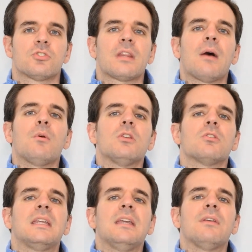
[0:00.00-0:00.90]
So that way
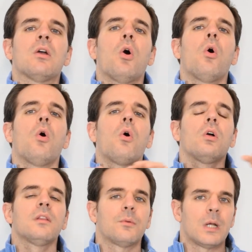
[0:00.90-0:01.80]
you're giving
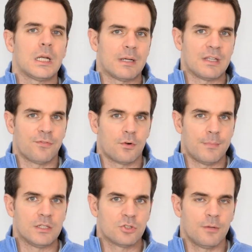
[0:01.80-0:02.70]
all the relevant
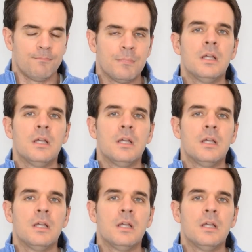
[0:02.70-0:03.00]
information